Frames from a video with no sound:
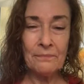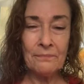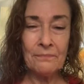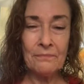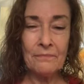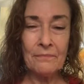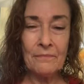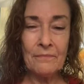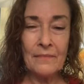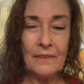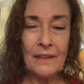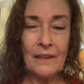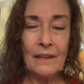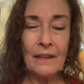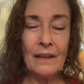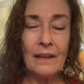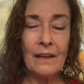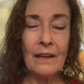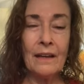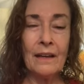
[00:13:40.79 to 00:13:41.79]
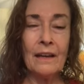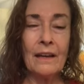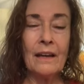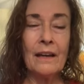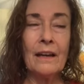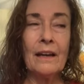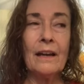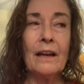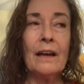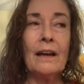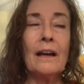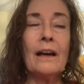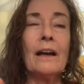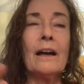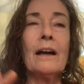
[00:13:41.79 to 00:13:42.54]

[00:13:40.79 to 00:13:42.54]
(no one is talking)